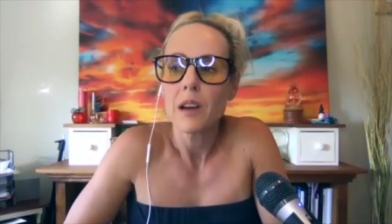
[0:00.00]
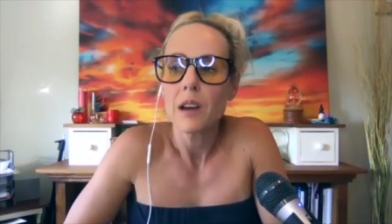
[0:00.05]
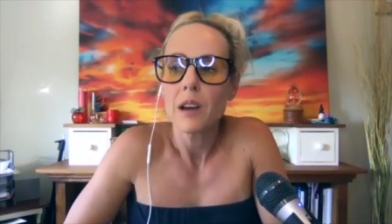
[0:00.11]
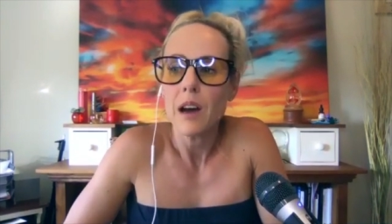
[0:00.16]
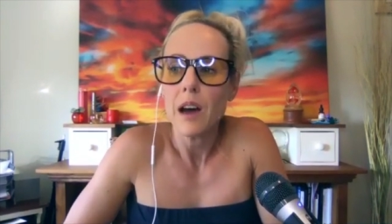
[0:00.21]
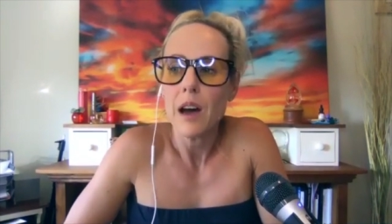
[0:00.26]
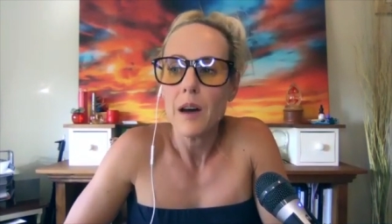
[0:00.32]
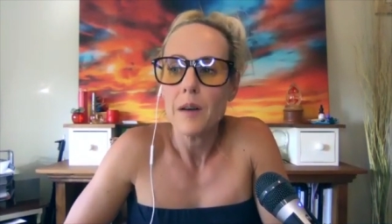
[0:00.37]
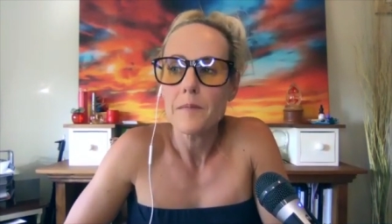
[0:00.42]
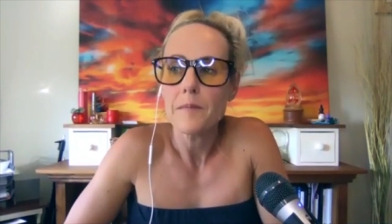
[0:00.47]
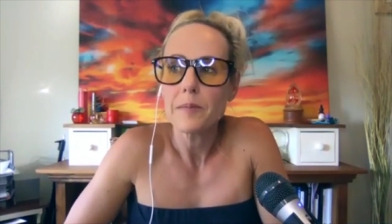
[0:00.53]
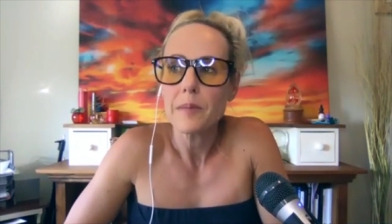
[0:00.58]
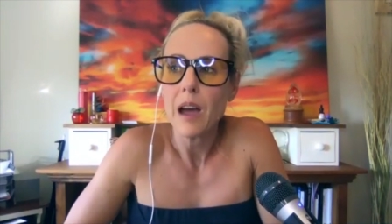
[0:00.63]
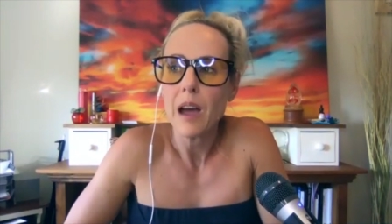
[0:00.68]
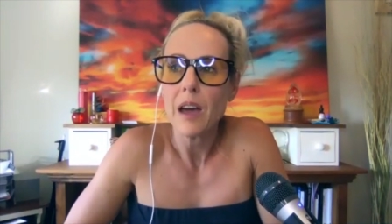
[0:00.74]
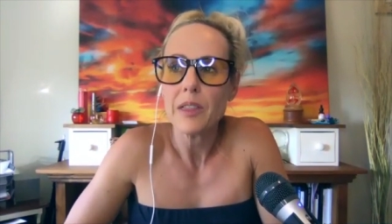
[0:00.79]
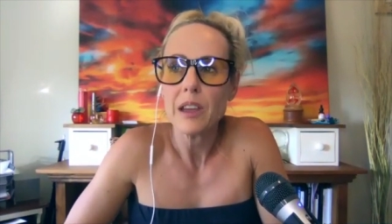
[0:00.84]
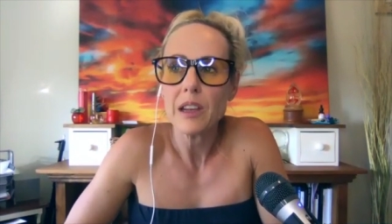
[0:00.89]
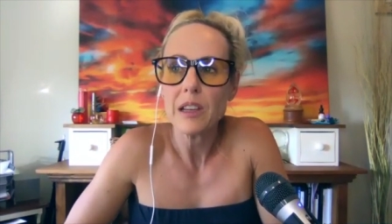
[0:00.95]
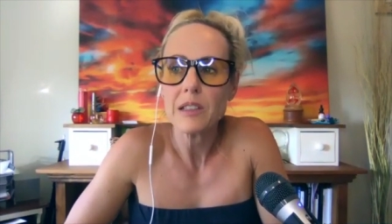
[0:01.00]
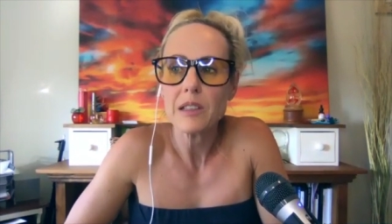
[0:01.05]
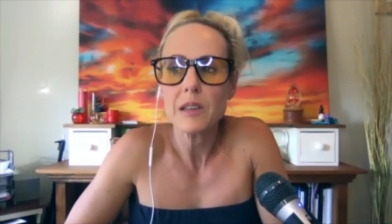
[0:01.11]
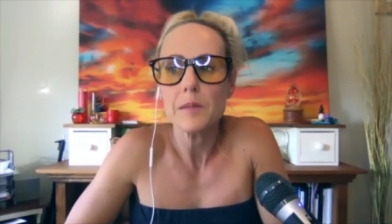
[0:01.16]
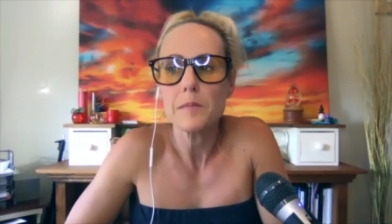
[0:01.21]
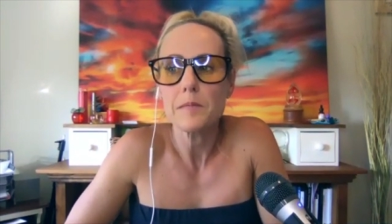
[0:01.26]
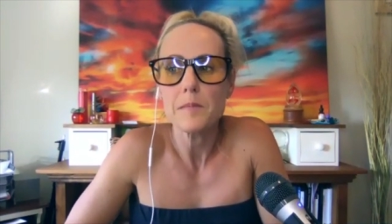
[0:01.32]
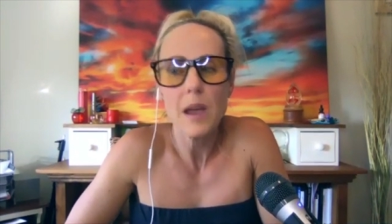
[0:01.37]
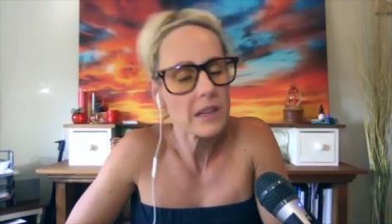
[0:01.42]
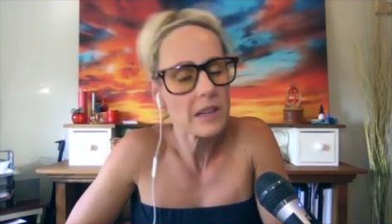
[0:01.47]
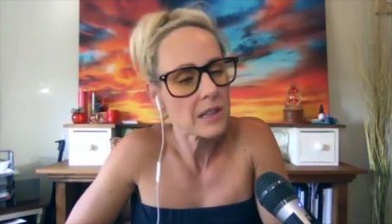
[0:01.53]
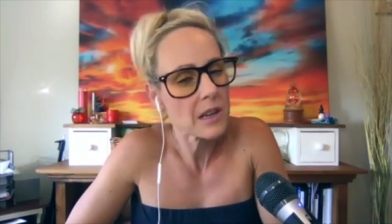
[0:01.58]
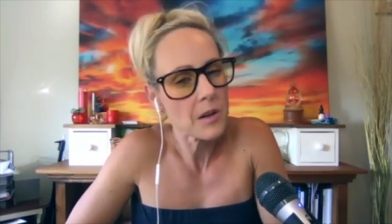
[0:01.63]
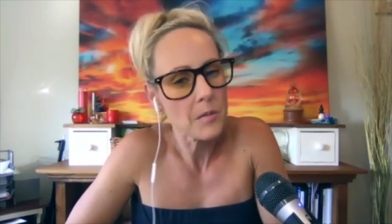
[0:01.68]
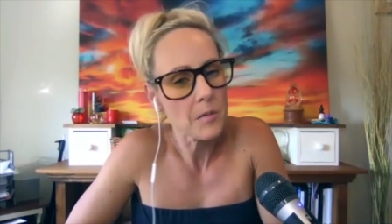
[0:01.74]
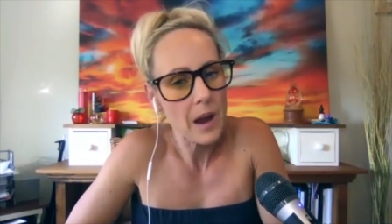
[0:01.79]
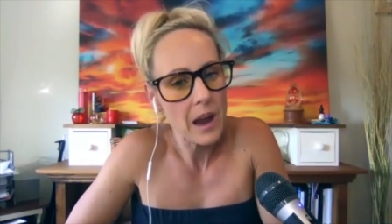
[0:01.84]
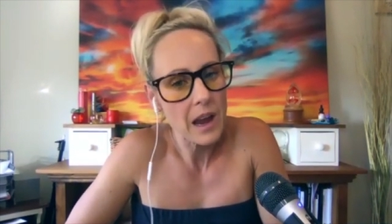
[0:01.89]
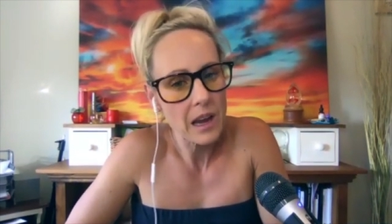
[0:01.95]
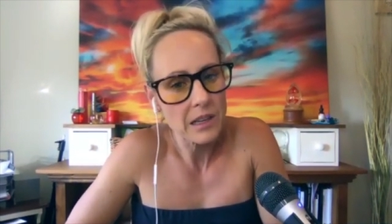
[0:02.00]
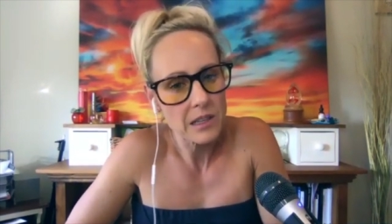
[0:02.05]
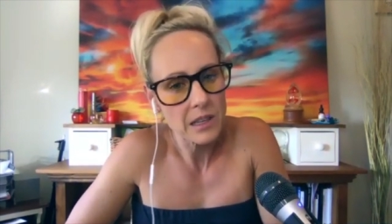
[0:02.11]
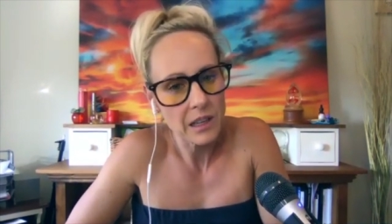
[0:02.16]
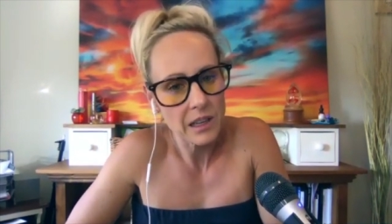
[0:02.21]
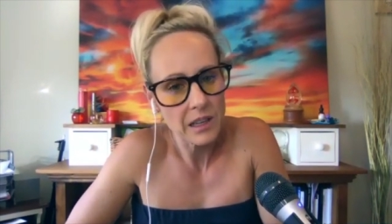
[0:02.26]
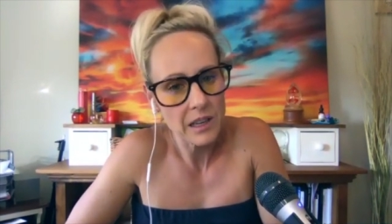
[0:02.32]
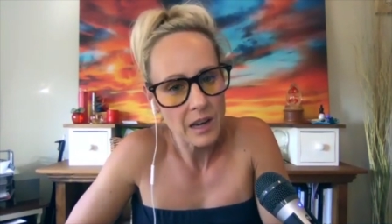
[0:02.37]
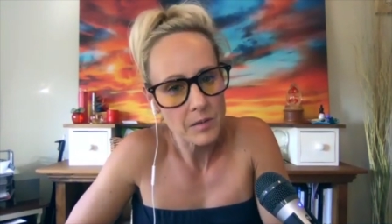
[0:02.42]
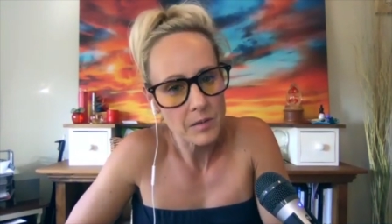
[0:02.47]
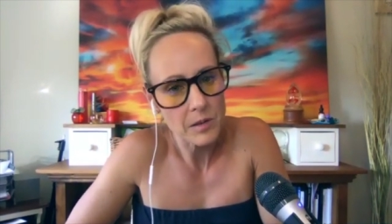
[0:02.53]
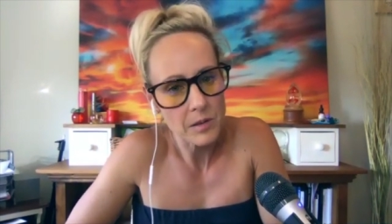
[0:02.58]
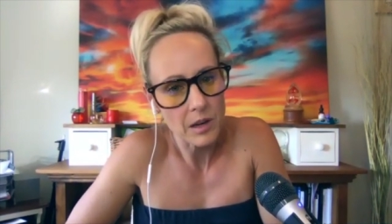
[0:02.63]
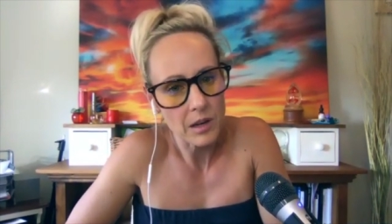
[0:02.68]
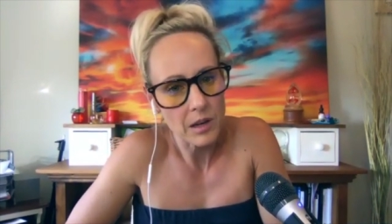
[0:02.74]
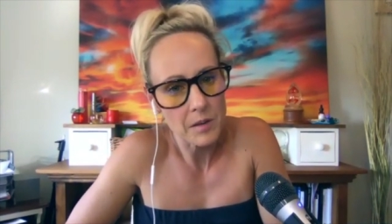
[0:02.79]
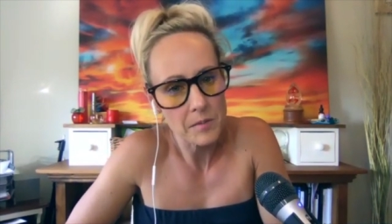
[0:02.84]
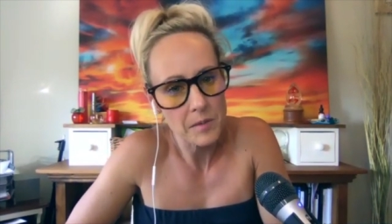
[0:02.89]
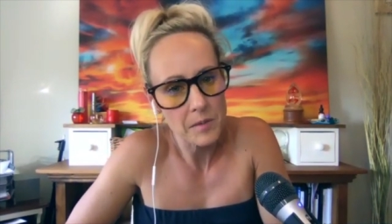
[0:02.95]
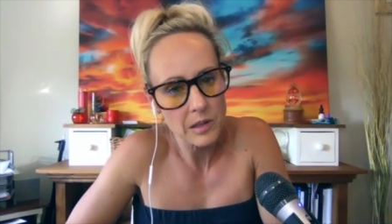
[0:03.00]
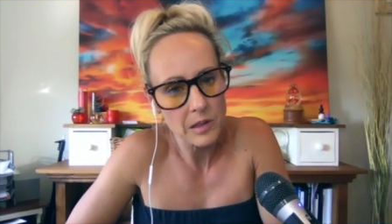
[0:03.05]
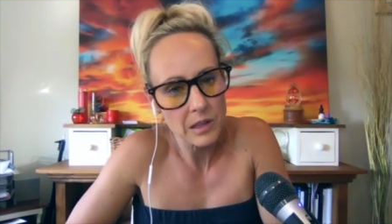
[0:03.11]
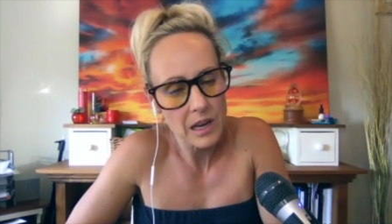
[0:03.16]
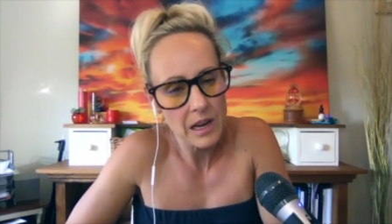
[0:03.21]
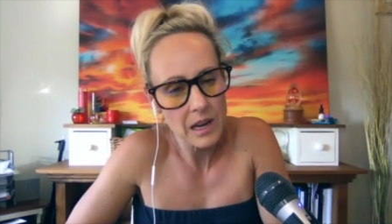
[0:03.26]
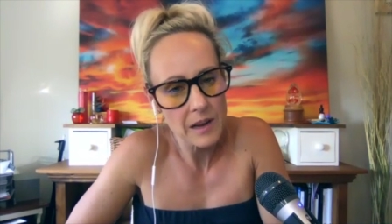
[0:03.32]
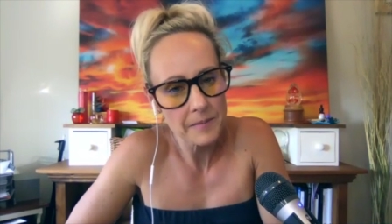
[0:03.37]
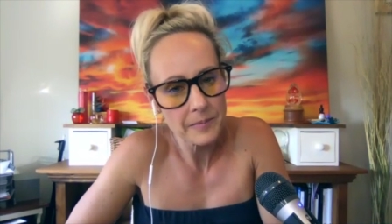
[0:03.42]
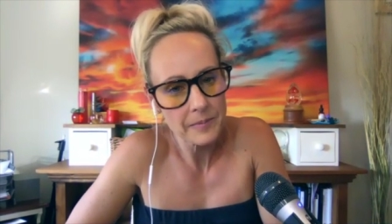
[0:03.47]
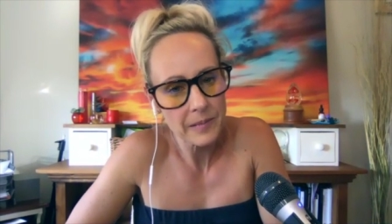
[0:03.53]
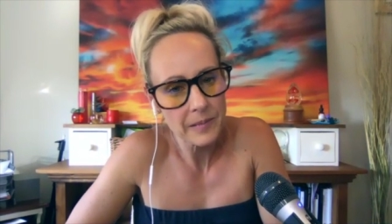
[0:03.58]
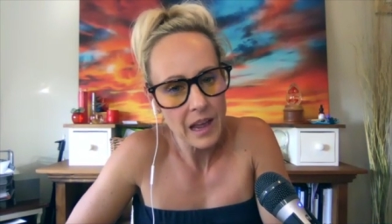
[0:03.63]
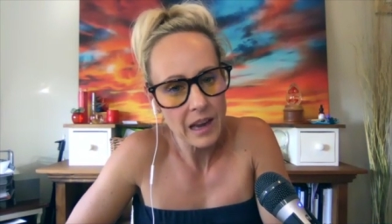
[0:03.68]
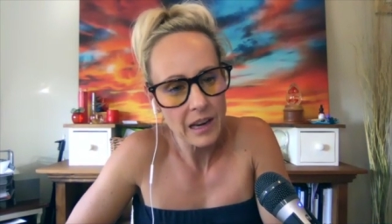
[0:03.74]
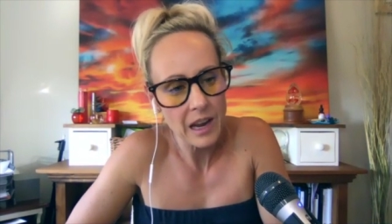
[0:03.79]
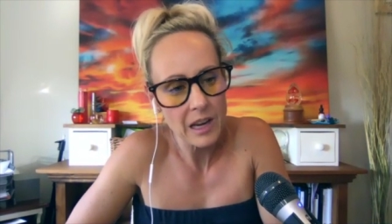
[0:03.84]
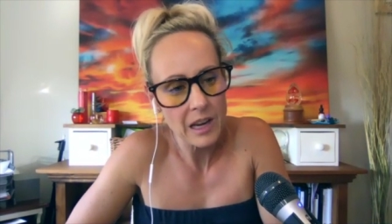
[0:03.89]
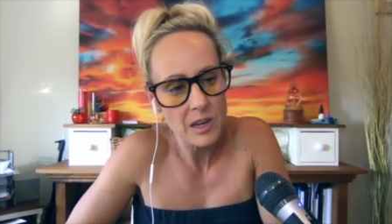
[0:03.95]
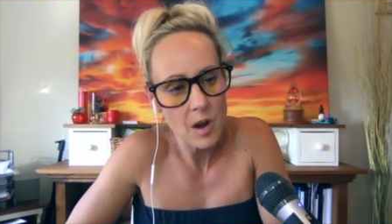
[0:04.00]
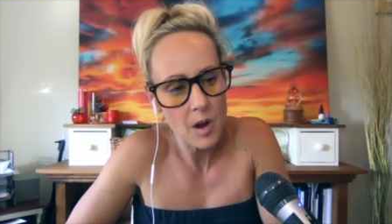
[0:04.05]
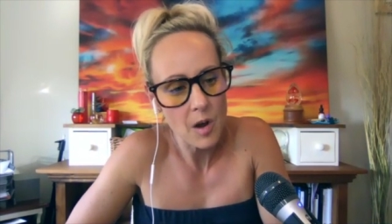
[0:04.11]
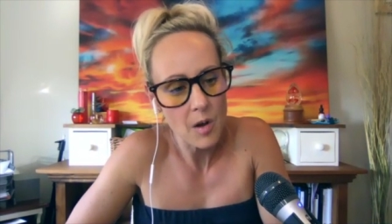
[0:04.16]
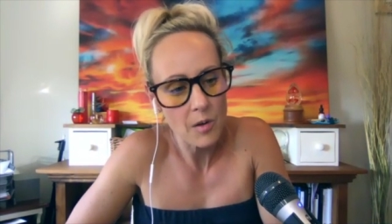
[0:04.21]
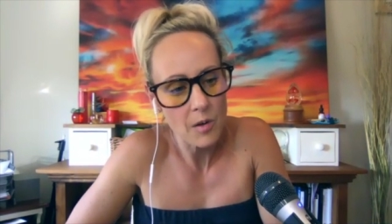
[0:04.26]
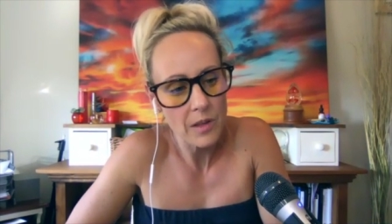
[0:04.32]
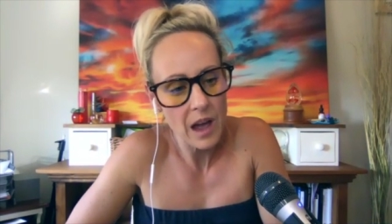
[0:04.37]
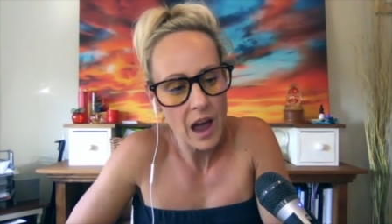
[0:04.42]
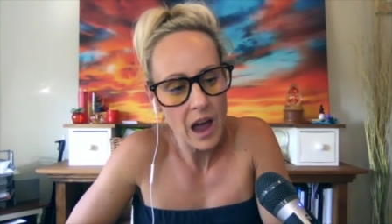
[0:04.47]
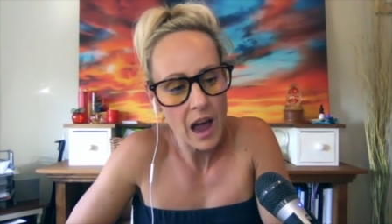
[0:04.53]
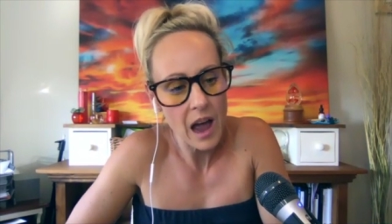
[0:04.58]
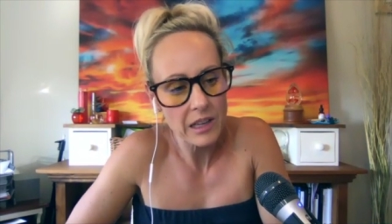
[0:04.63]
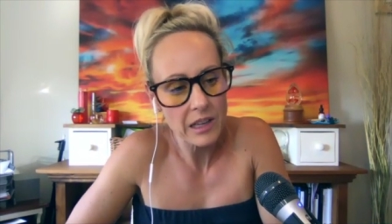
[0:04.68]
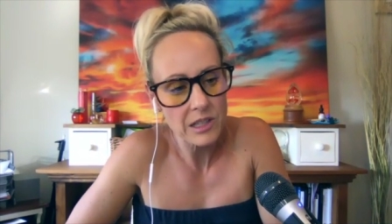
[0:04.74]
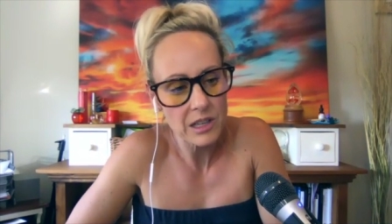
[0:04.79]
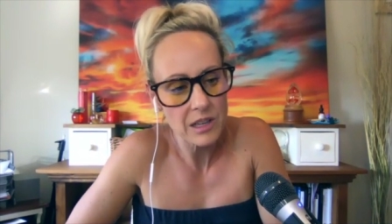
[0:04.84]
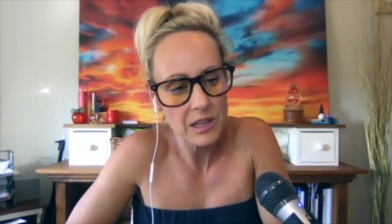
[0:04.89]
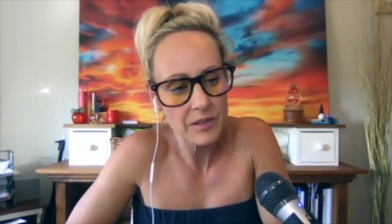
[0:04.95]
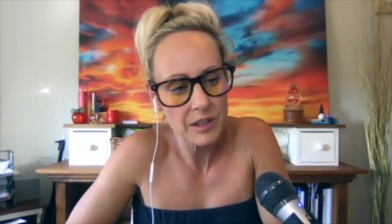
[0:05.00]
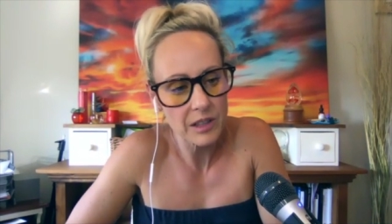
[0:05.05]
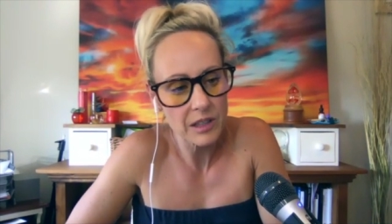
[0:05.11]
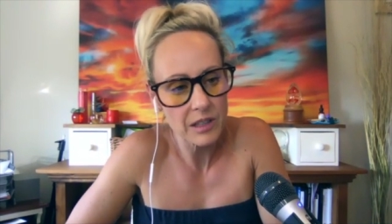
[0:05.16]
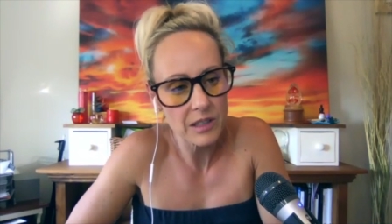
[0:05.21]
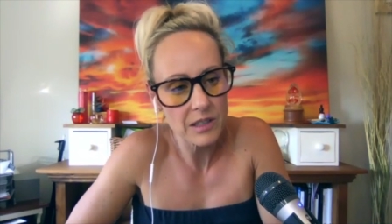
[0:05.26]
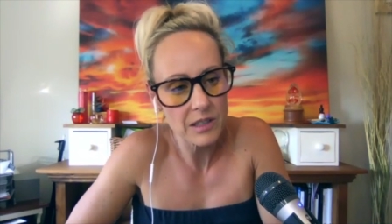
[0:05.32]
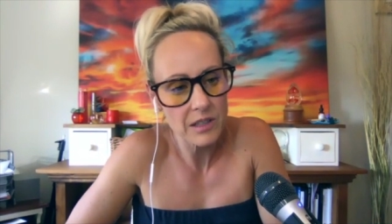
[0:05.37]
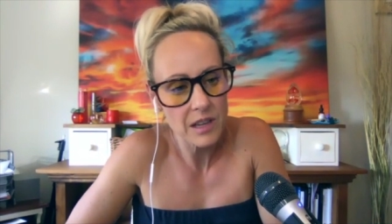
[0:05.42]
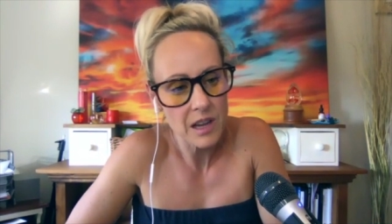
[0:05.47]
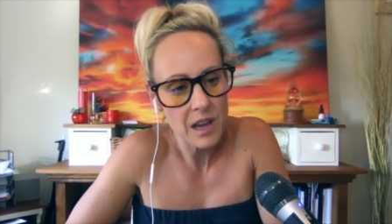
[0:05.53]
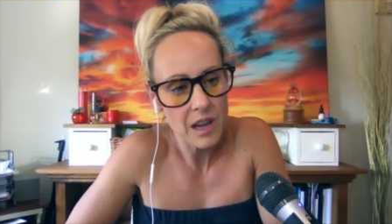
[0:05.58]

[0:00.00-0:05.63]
I think it's an amazing way to connect with our community. And I know the high achievers,